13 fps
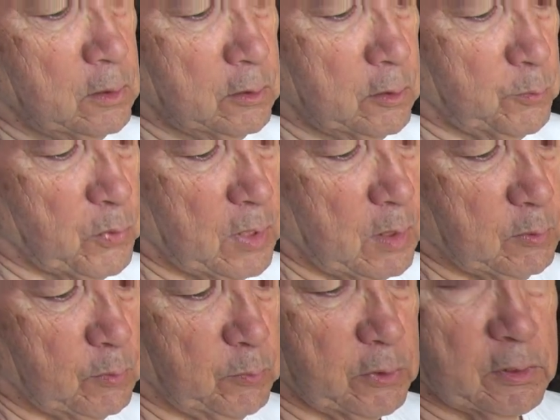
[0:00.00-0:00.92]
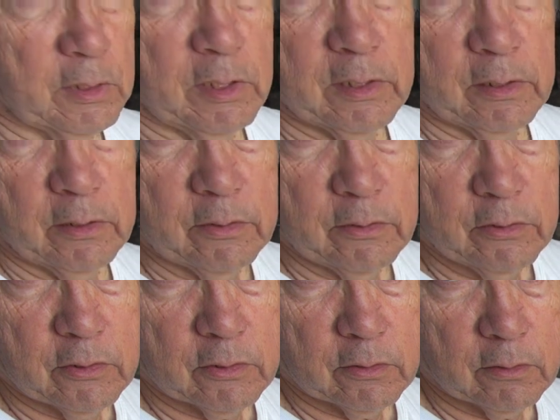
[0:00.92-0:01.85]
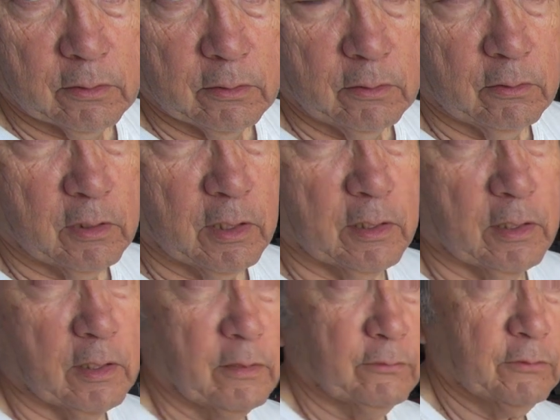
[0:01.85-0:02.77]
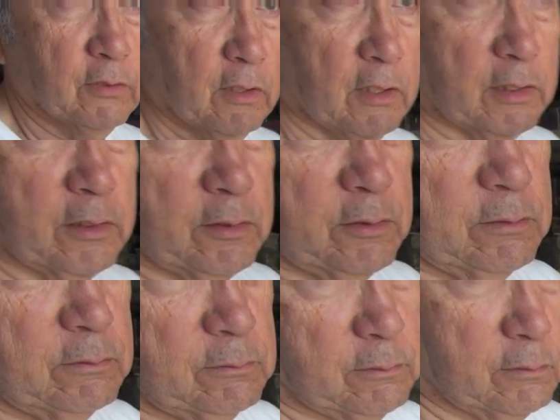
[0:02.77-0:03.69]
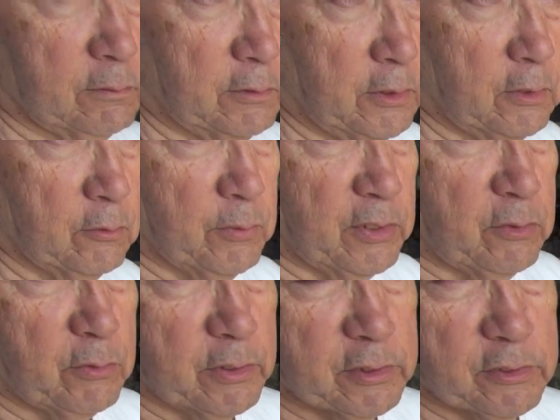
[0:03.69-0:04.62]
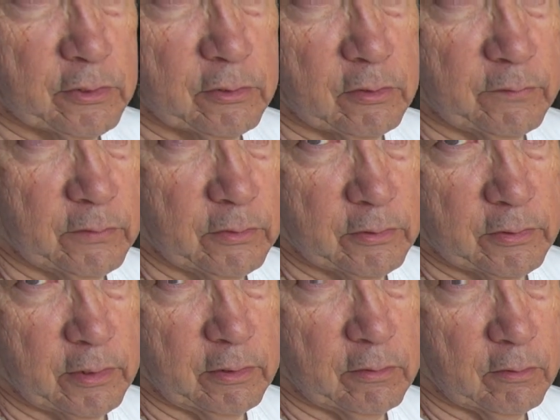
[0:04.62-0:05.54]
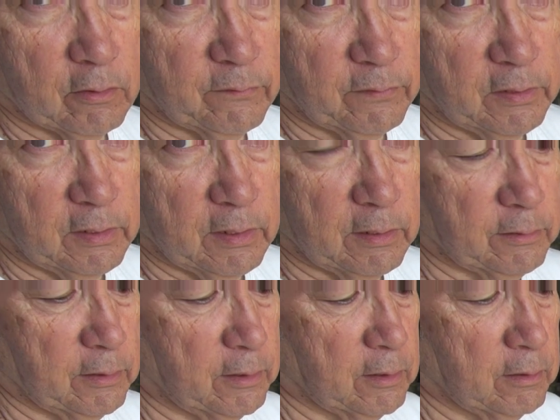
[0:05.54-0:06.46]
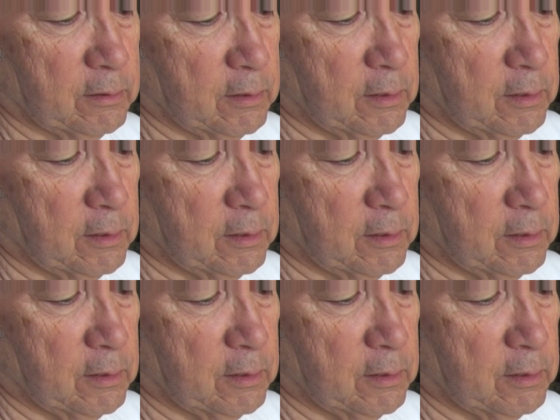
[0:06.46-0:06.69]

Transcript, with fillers: The problem with that is you kind of have to like, you know, request service, take your RV down there,